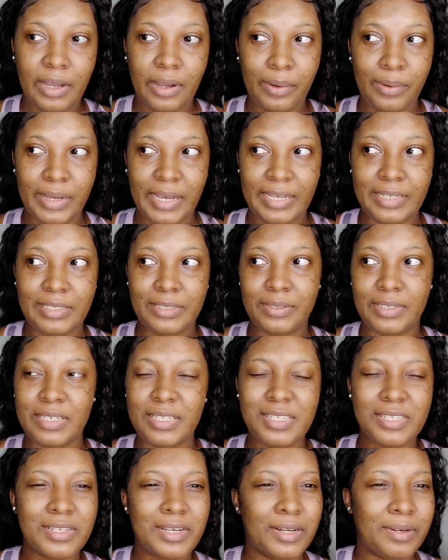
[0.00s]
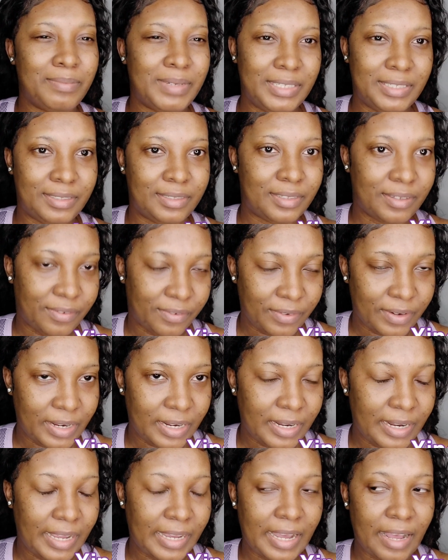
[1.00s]
Okay, so this is gonna be
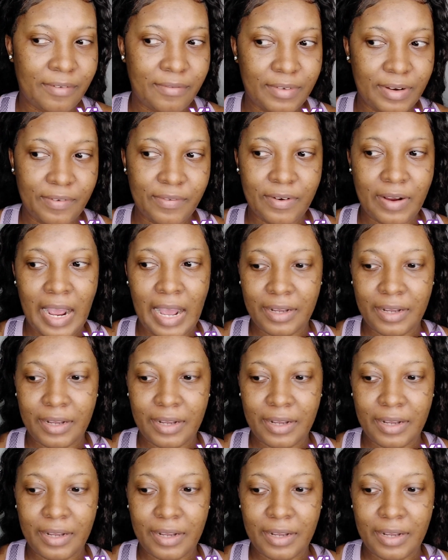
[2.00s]
different. Like, I've never